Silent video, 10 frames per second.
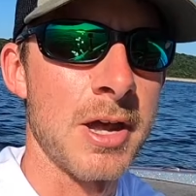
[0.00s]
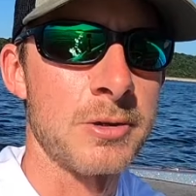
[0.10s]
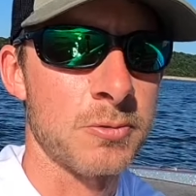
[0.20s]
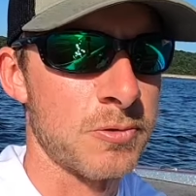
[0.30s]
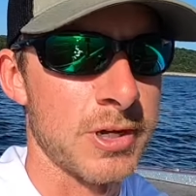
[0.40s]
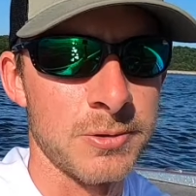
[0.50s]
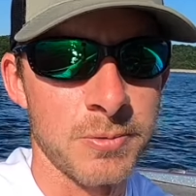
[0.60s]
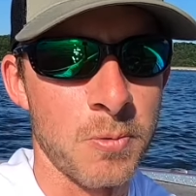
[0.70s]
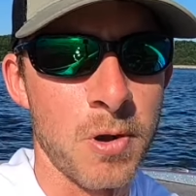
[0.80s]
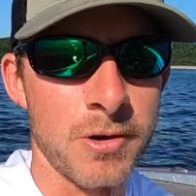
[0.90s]
contours, that's
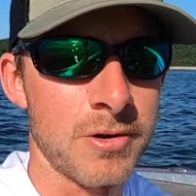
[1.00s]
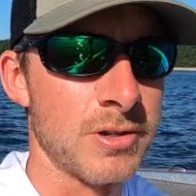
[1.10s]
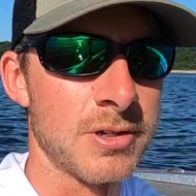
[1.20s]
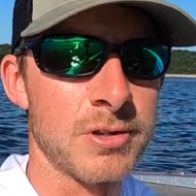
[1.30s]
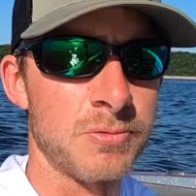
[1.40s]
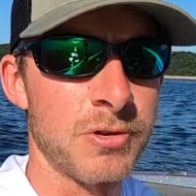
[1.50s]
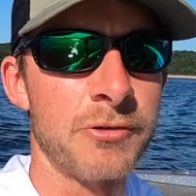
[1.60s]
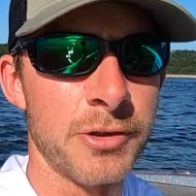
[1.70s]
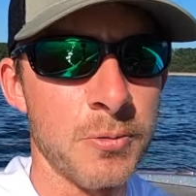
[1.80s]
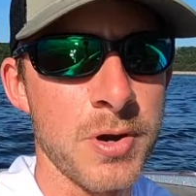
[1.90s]
when the water just does really,
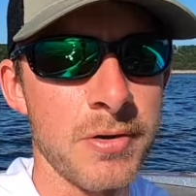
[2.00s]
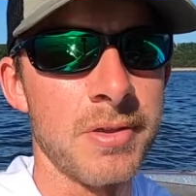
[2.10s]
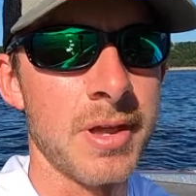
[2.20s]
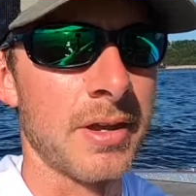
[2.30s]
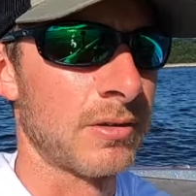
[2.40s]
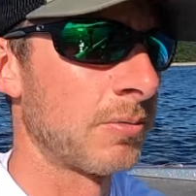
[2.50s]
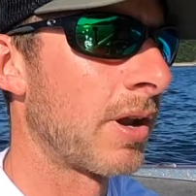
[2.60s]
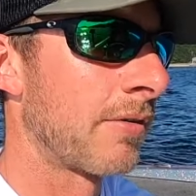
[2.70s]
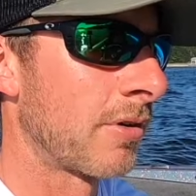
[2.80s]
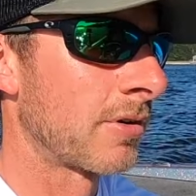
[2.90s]
really weird things.
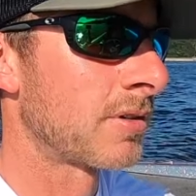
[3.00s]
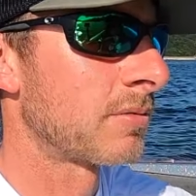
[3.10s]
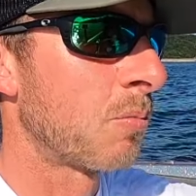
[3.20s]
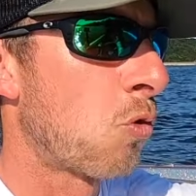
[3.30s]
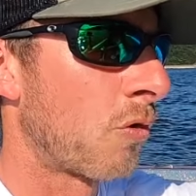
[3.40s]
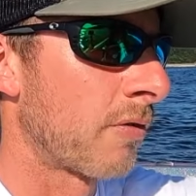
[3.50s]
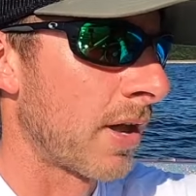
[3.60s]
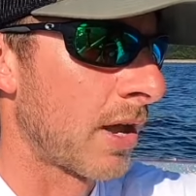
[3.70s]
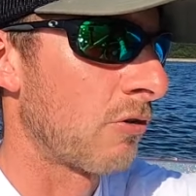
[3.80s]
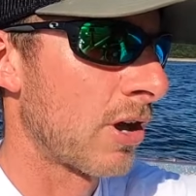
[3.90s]
Whenever it's more of
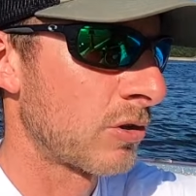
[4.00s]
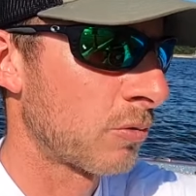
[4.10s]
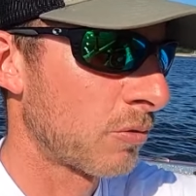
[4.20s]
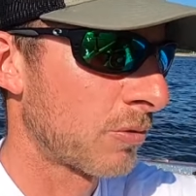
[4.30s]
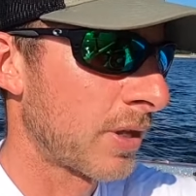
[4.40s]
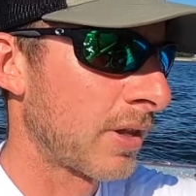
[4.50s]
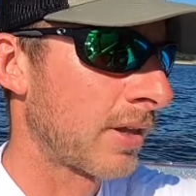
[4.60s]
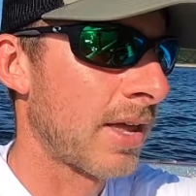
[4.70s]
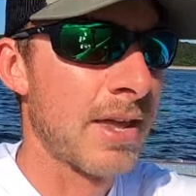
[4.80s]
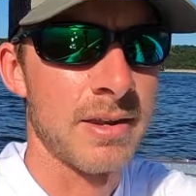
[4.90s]
a gradual thing
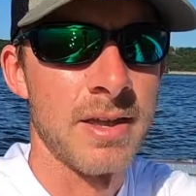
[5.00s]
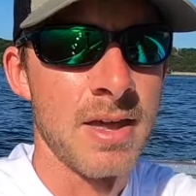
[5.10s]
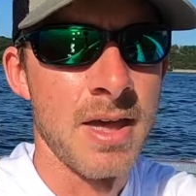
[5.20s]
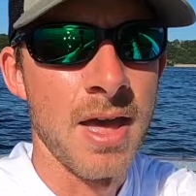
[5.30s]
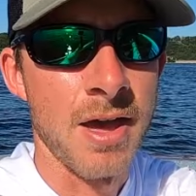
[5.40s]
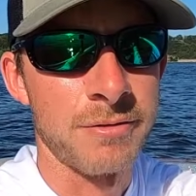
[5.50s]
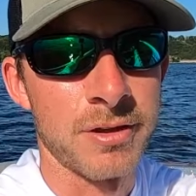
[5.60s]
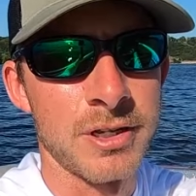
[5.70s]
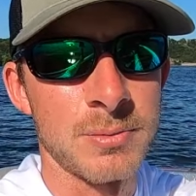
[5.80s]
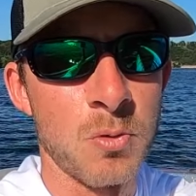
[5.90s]
like that, I feel
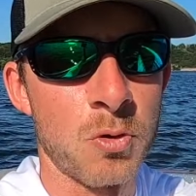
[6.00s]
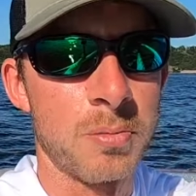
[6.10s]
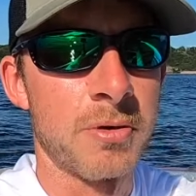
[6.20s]
like it's more